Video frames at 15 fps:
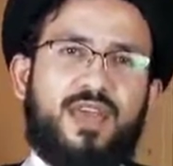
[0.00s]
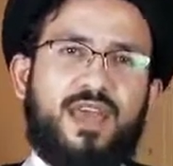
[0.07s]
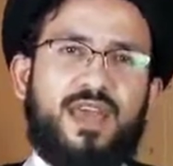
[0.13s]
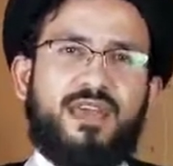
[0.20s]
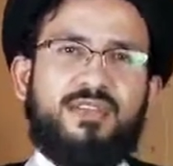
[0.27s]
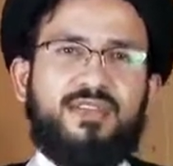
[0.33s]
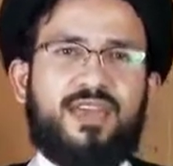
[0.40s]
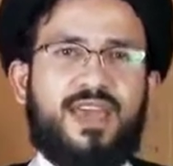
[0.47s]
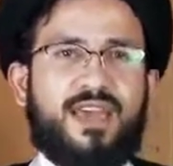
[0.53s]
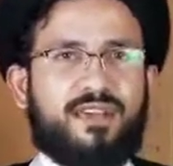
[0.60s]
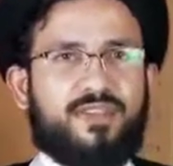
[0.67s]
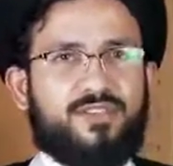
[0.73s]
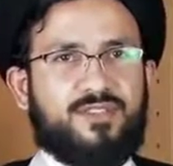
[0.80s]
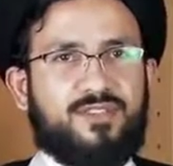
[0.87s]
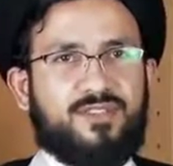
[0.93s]
and the
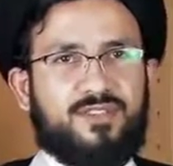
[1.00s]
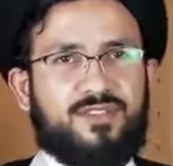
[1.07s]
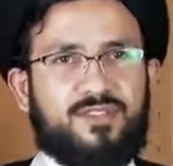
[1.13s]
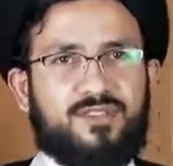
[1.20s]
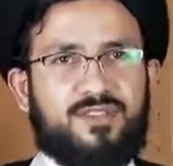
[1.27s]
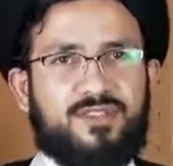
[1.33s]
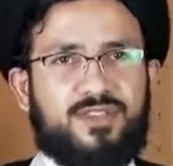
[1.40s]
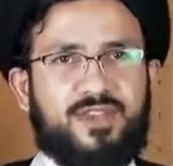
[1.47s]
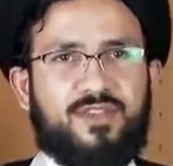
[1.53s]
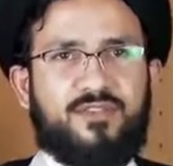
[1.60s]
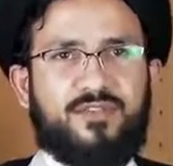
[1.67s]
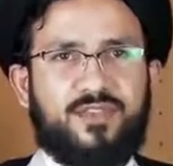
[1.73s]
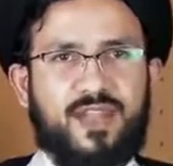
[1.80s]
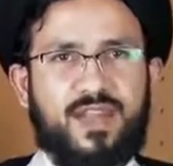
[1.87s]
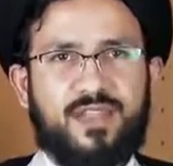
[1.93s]
actions.
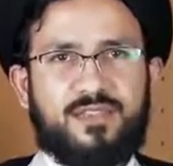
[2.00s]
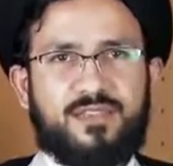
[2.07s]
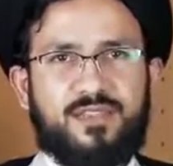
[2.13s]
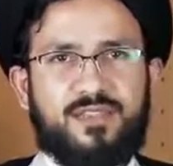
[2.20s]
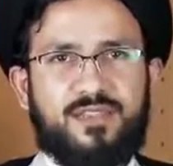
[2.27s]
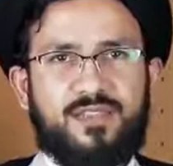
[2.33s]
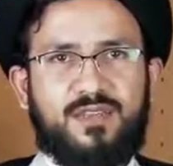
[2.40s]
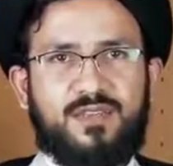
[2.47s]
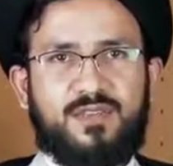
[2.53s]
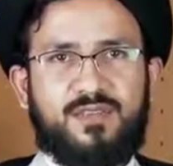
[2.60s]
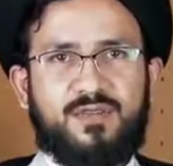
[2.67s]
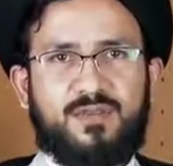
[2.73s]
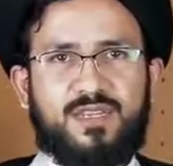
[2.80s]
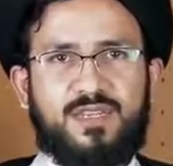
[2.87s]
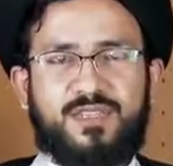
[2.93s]
If not,
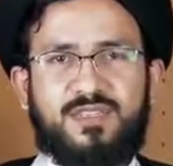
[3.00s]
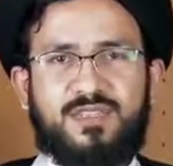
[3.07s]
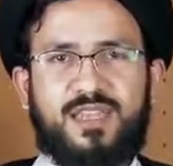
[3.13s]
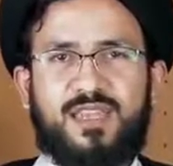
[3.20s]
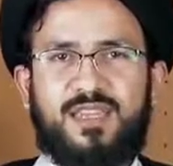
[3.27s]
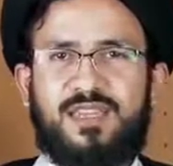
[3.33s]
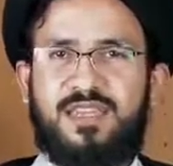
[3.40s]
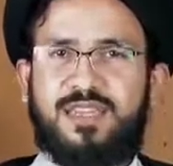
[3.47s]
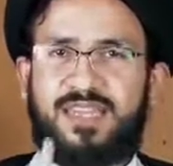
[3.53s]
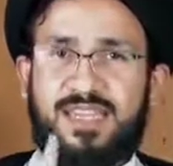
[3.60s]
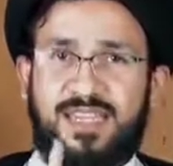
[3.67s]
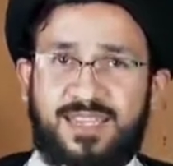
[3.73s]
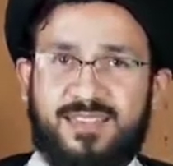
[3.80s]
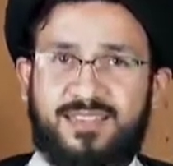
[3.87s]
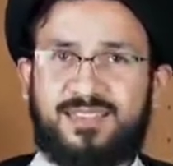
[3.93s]
we can say he
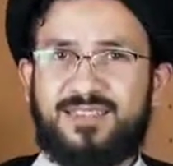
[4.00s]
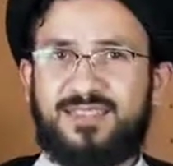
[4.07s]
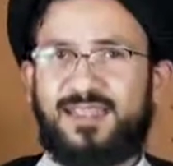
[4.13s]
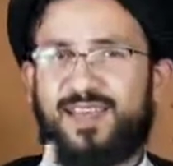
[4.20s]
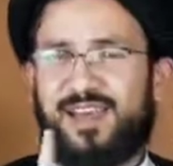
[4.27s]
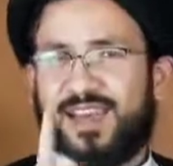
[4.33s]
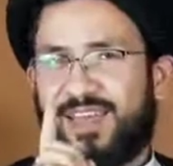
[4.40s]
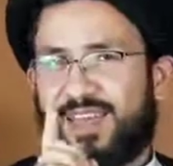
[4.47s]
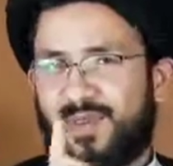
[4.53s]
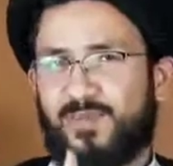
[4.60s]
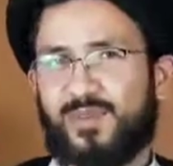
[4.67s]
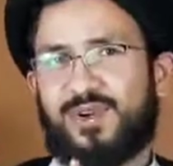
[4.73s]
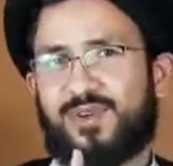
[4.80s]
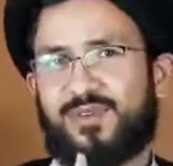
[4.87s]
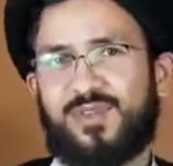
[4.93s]
is a
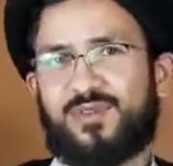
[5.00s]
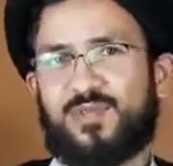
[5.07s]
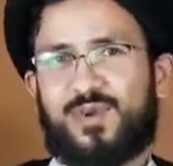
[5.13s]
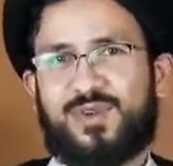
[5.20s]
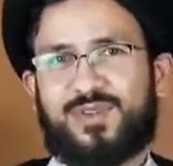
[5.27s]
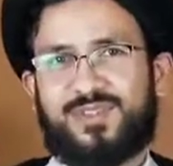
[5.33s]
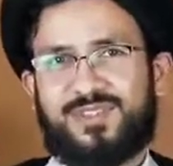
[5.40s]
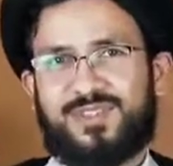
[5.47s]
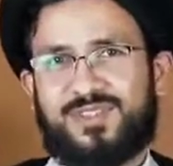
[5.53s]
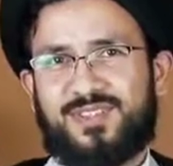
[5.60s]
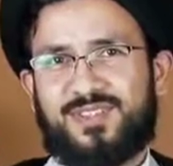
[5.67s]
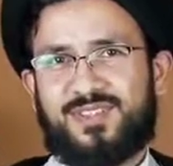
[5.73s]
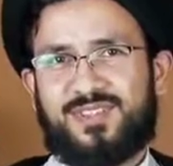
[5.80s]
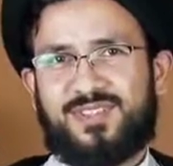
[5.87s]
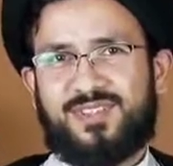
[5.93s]
hypocrite person.
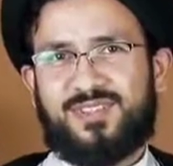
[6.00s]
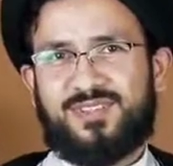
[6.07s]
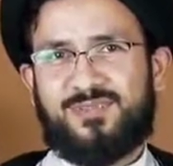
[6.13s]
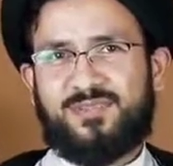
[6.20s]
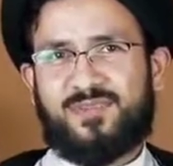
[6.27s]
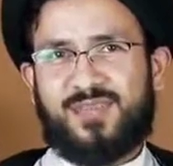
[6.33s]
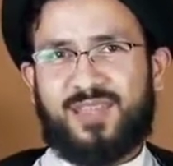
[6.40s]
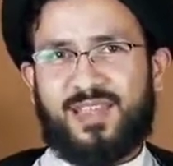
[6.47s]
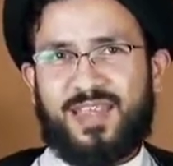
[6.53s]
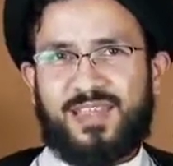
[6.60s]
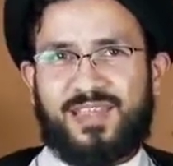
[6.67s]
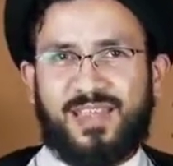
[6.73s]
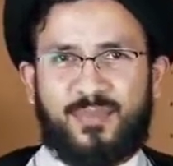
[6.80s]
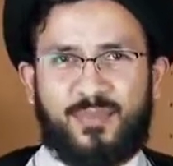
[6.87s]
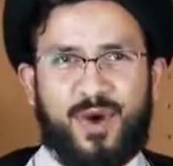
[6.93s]

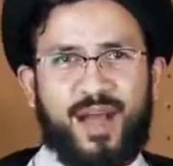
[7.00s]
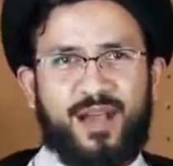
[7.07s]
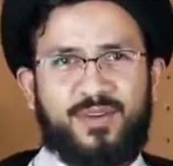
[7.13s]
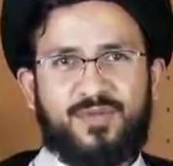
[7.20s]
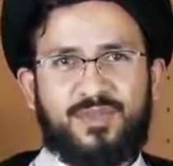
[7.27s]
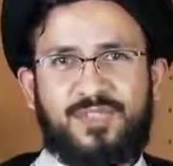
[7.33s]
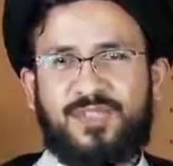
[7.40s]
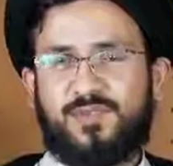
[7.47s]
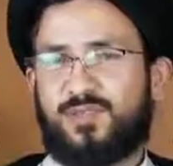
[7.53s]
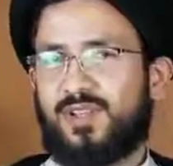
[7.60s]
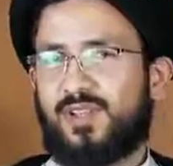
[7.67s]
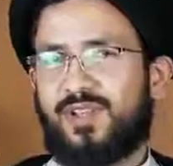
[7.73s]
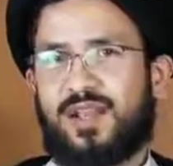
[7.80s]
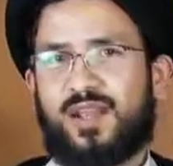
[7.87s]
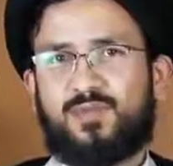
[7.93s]
And hypocrisy
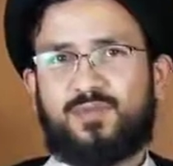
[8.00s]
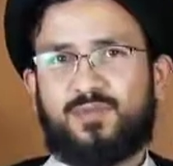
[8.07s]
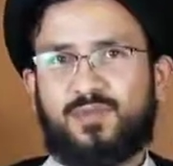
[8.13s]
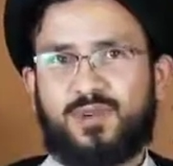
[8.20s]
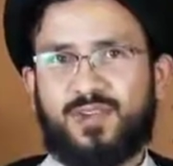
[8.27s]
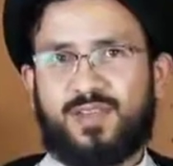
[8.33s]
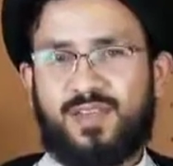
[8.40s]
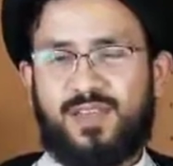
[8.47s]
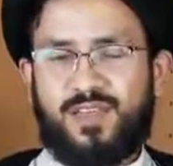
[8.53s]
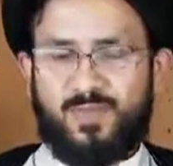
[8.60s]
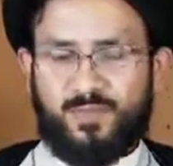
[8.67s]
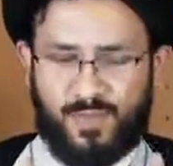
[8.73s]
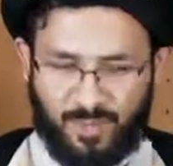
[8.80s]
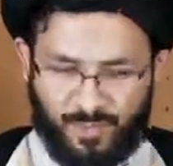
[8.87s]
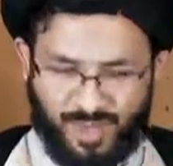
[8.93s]
will not work.
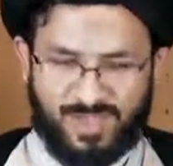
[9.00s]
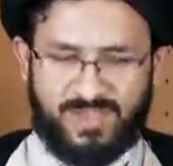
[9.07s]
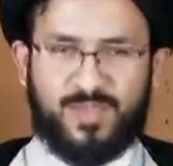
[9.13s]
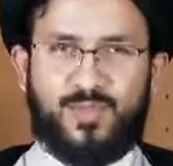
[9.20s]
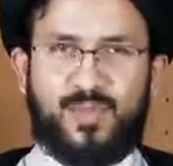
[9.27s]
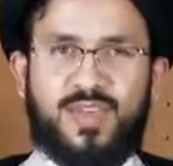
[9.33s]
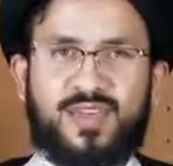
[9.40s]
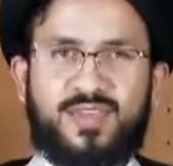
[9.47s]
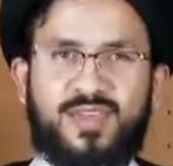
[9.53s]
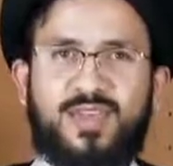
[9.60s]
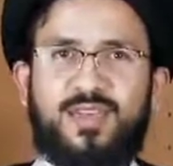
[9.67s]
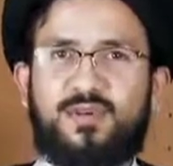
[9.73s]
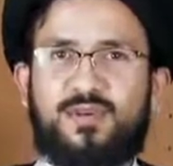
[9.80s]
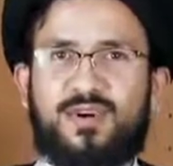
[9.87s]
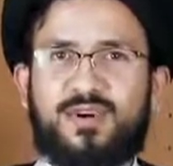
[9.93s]
Maybe at the beginning
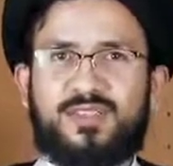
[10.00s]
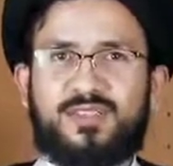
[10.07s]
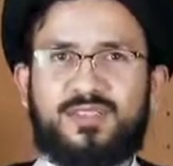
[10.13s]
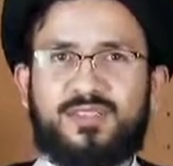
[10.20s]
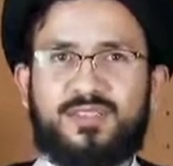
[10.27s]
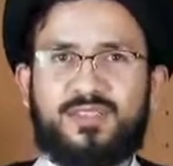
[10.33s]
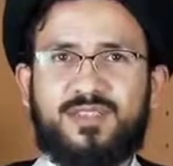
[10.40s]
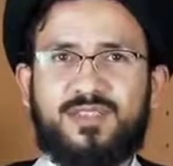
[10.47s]
he works,